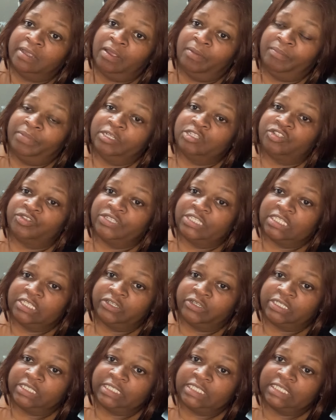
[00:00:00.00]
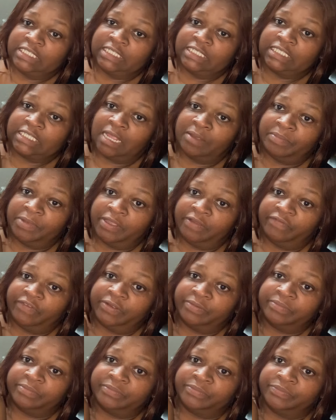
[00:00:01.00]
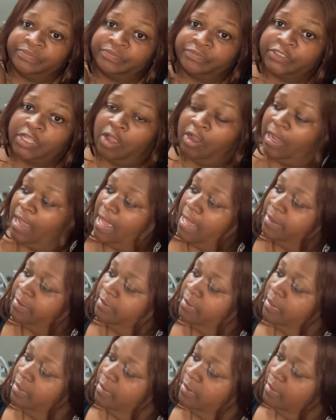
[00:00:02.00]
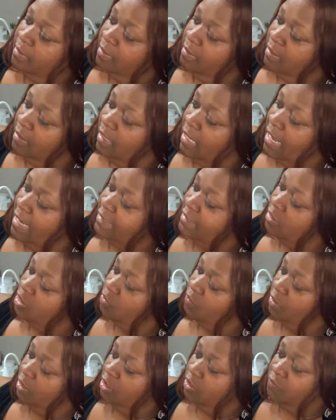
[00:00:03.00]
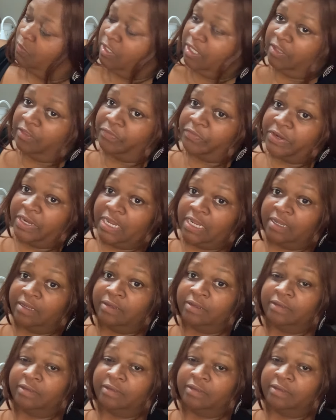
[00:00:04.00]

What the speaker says: but you still can see some of it, okay? Class of 2023